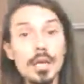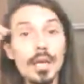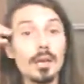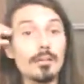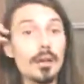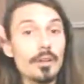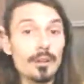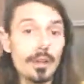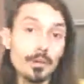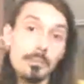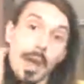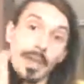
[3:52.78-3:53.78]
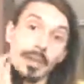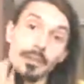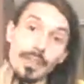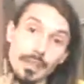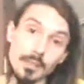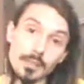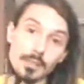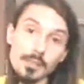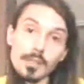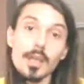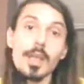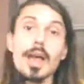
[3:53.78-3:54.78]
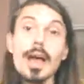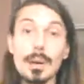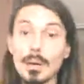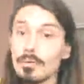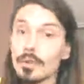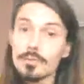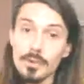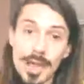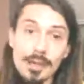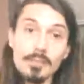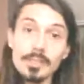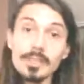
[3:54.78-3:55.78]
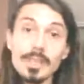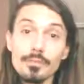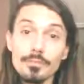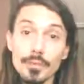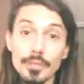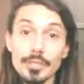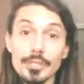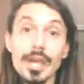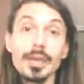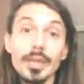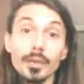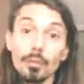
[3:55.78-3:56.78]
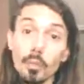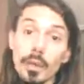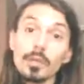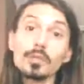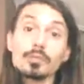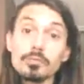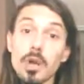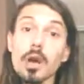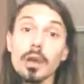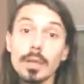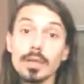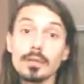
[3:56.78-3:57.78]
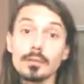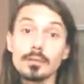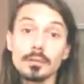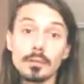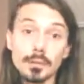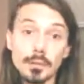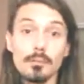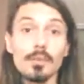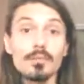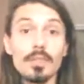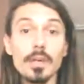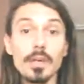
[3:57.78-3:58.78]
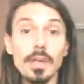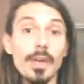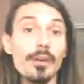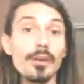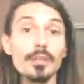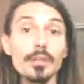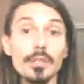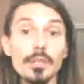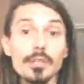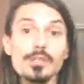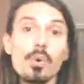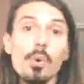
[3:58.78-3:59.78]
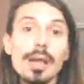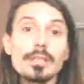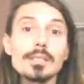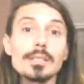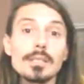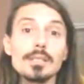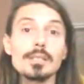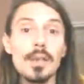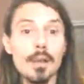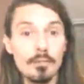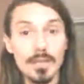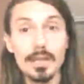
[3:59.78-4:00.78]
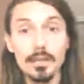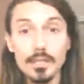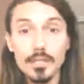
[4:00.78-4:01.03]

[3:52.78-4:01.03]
kind of how your inner mind thinks. However, if you have this for your sun, it will draw in some of the character or soul essences of the other